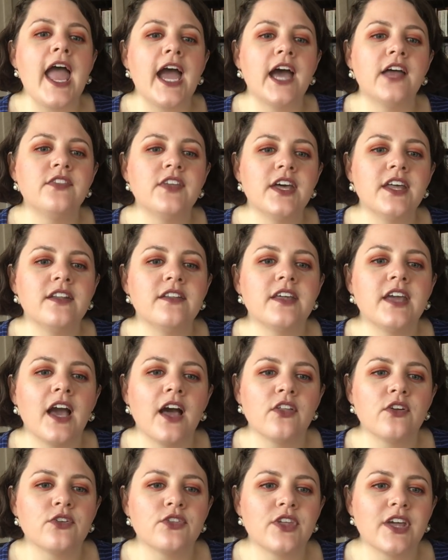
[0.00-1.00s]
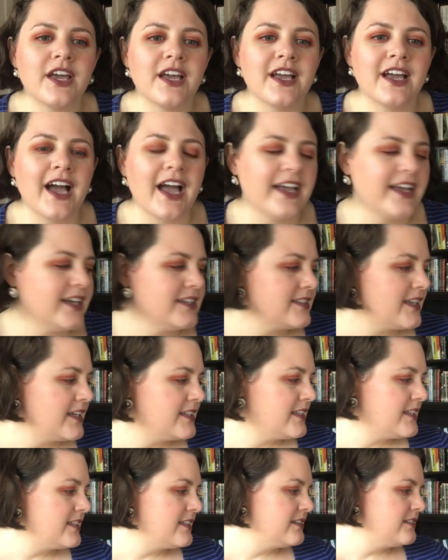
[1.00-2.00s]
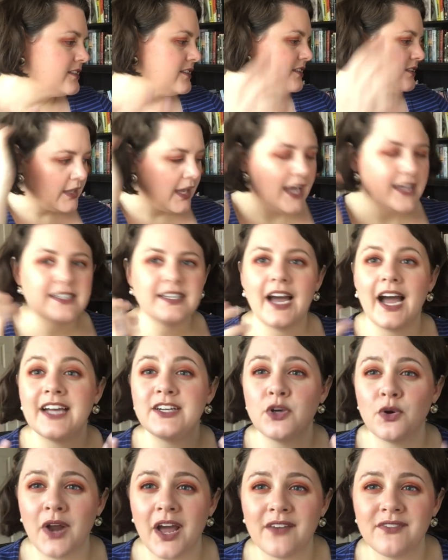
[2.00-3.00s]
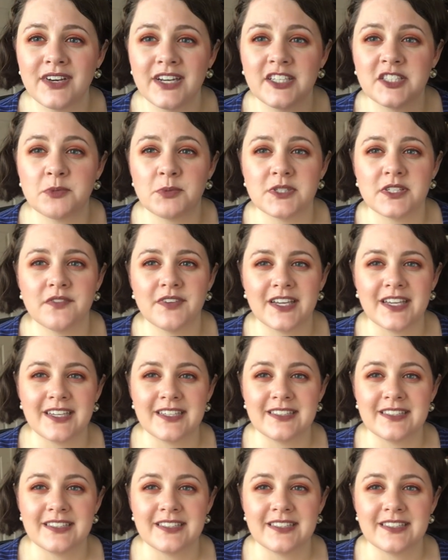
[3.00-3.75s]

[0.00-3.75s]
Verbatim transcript: And then the other thing, I guess I didn't, I, I don't have any specific